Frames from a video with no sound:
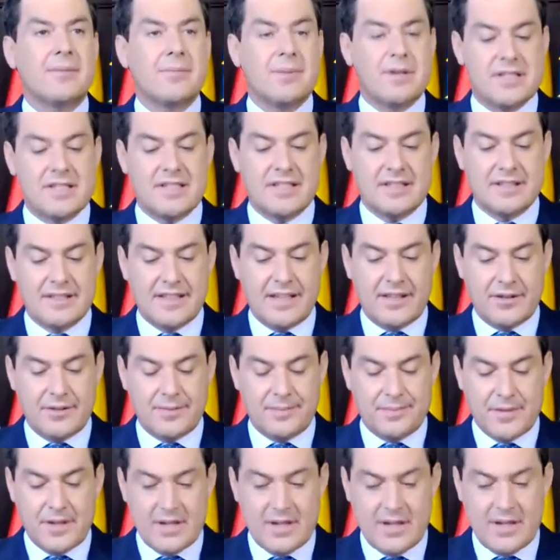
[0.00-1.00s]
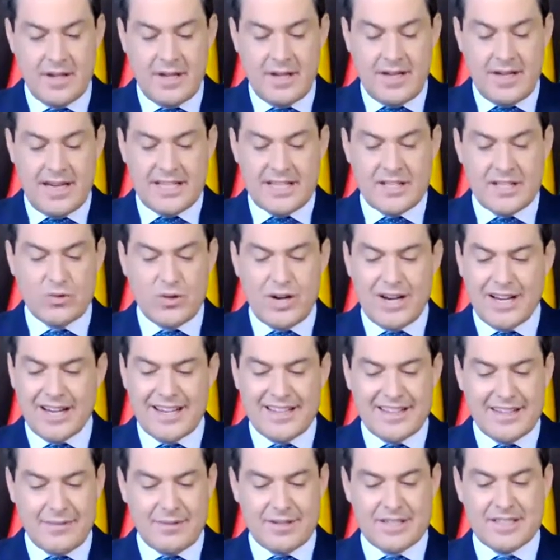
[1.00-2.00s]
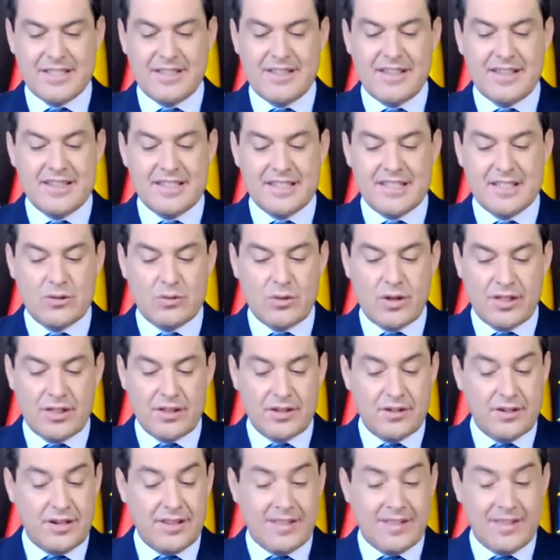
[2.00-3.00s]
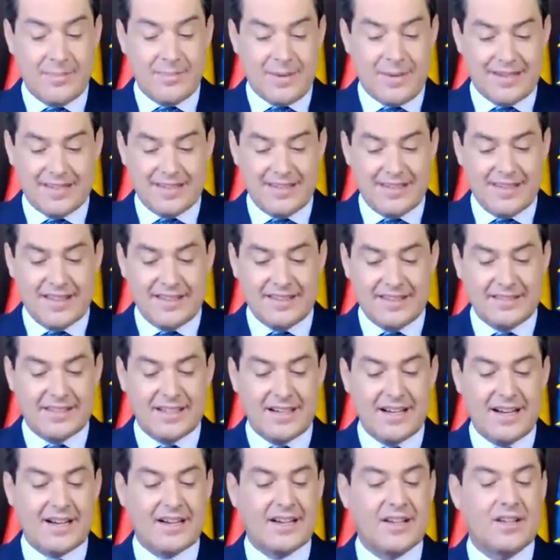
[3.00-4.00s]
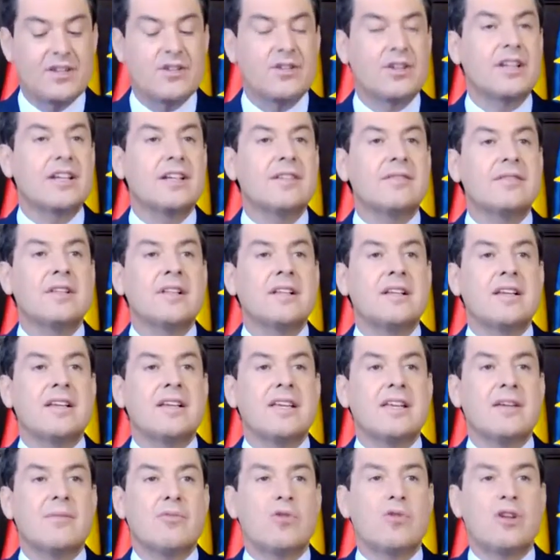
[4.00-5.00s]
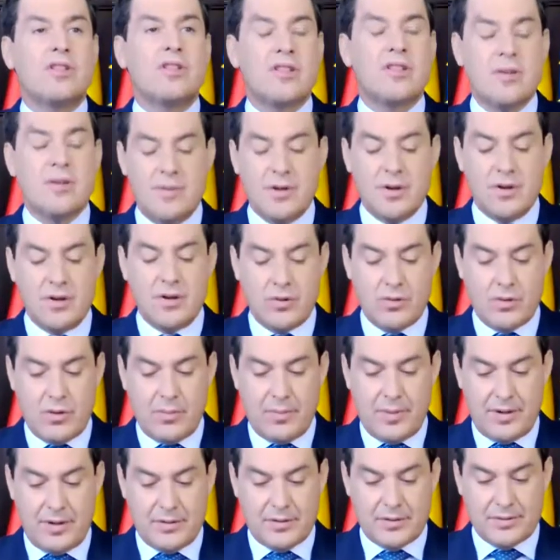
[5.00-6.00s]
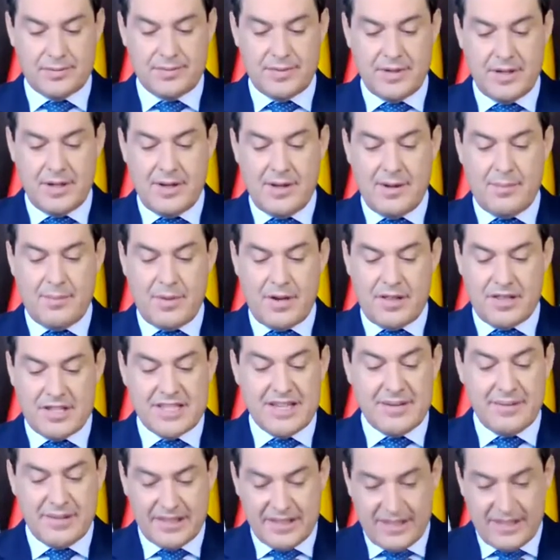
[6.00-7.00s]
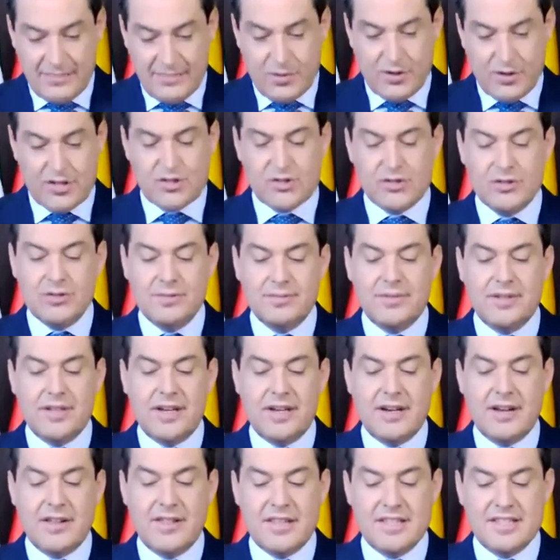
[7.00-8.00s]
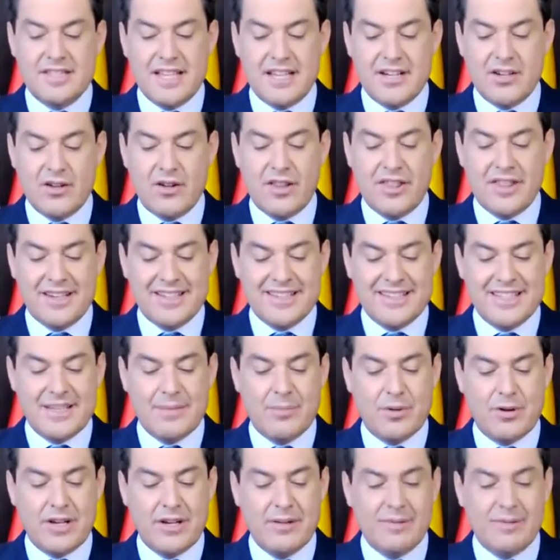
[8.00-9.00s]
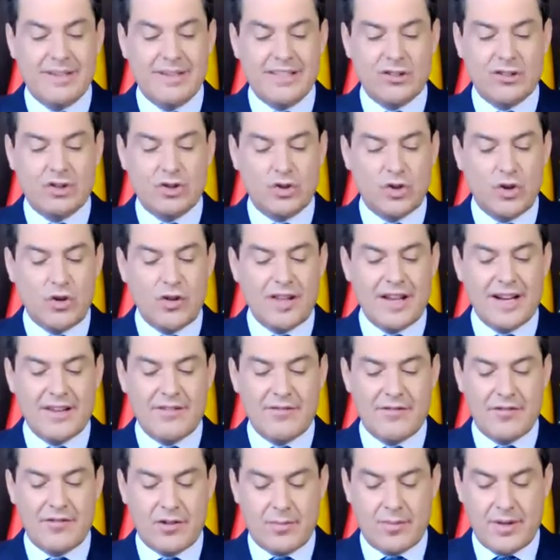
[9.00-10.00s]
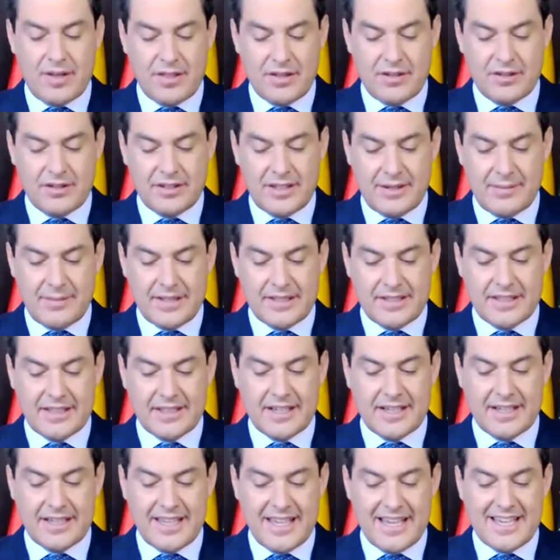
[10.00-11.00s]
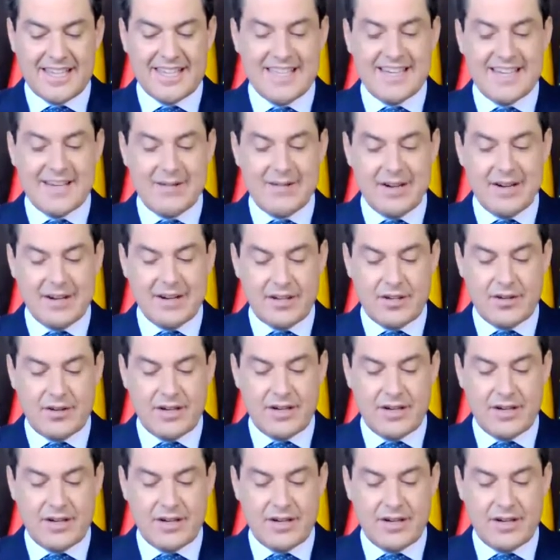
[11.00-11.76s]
regions that are represented here. We have many different situations and starting points across Europe. And that is why we have to ensure that